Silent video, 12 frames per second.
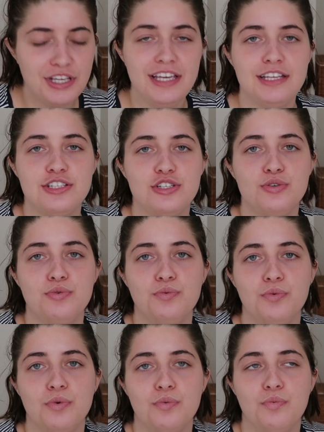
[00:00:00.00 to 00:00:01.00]
looking
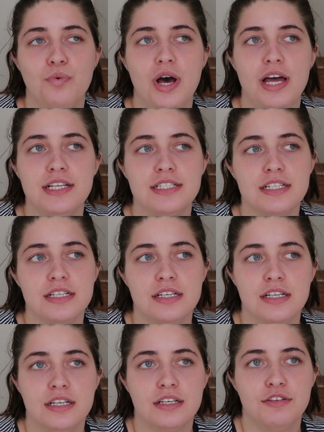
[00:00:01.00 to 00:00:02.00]
into what
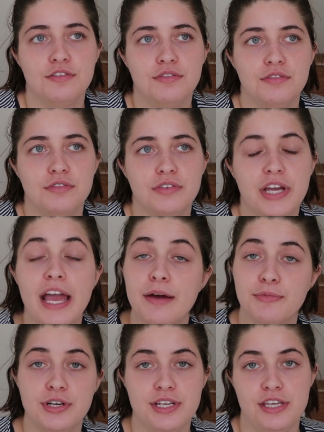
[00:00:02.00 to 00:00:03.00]

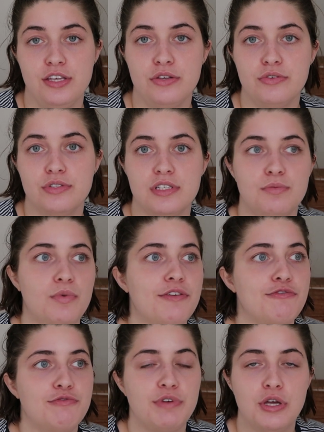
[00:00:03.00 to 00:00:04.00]
camera he used and
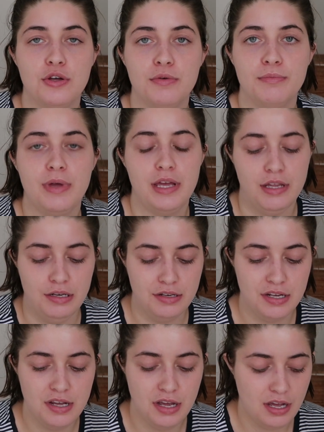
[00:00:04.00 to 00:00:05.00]
what film,
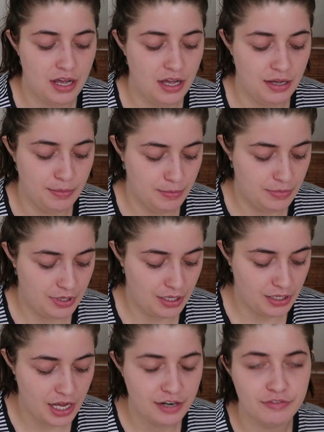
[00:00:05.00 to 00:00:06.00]
and a
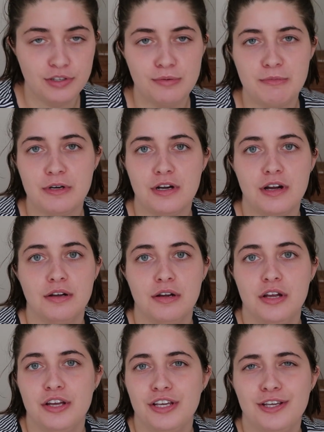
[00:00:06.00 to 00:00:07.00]
lot of them are,
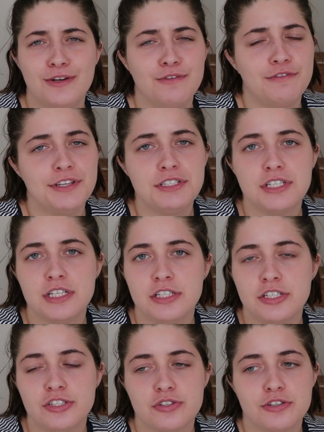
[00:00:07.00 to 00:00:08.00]
you know,
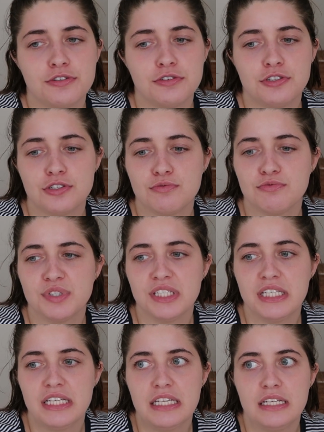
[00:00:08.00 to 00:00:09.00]
vintage or just
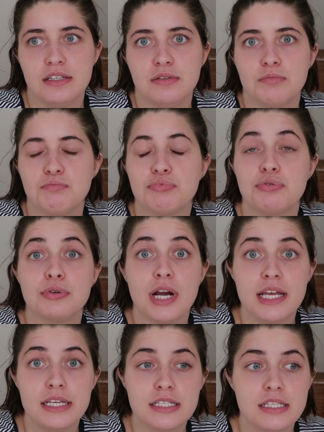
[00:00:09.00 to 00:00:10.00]
really
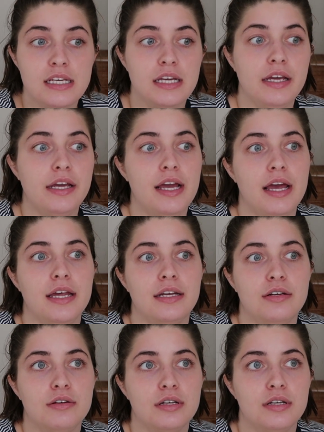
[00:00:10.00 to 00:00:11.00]
pricey
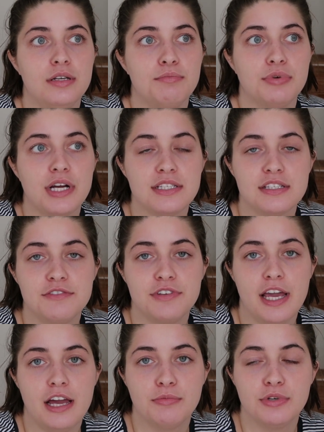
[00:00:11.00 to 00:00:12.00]
and impressive
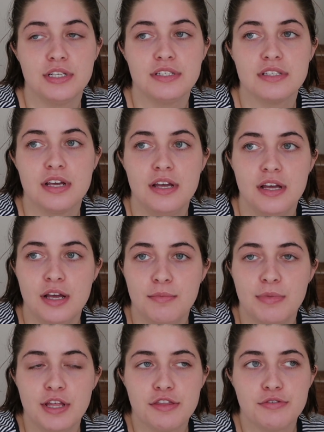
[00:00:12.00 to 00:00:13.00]
cameras.
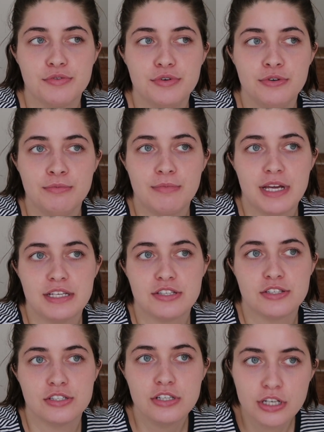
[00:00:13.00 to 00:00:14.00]
But through my
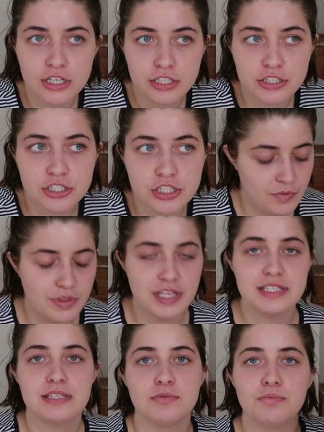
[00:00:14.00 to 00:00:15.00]
search,
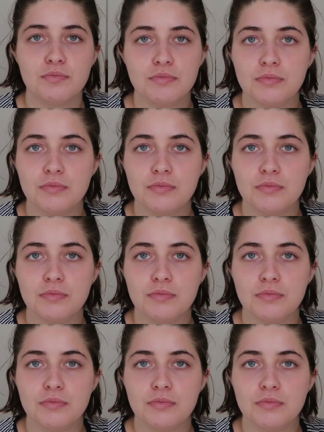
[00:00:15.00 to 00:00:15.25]
this